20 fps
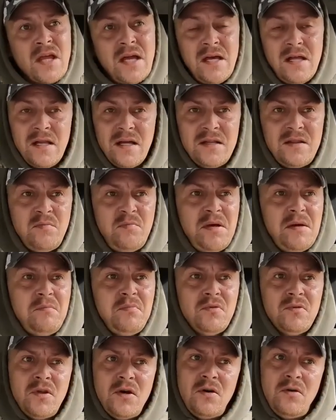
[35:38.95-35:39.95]
He let the
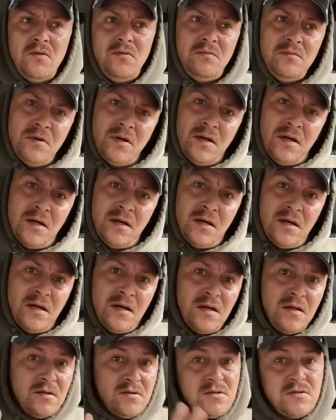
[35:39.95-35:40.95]
people know
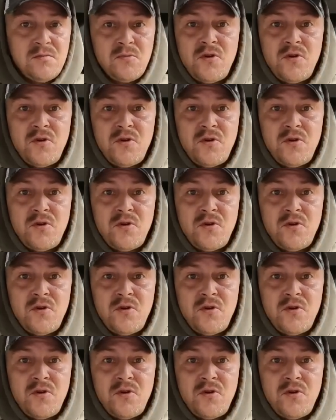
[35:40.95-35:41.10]
there's